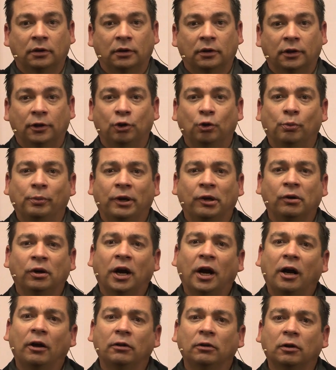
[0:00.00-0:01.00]
And no matter
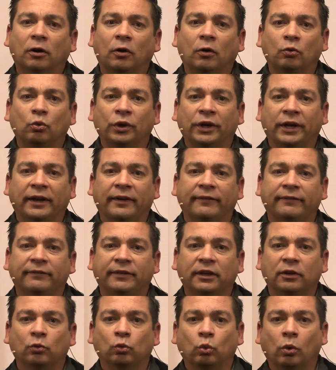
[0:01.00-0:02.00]
how long we have
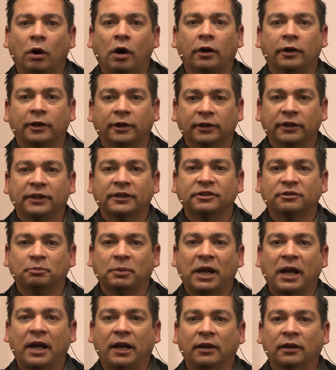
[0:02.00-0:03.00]
been walking this
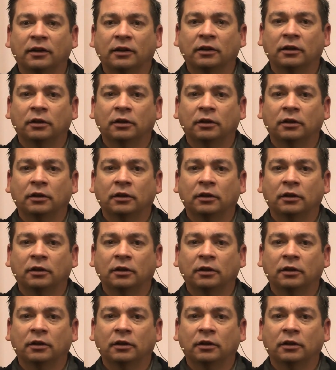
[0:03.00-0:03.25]
path,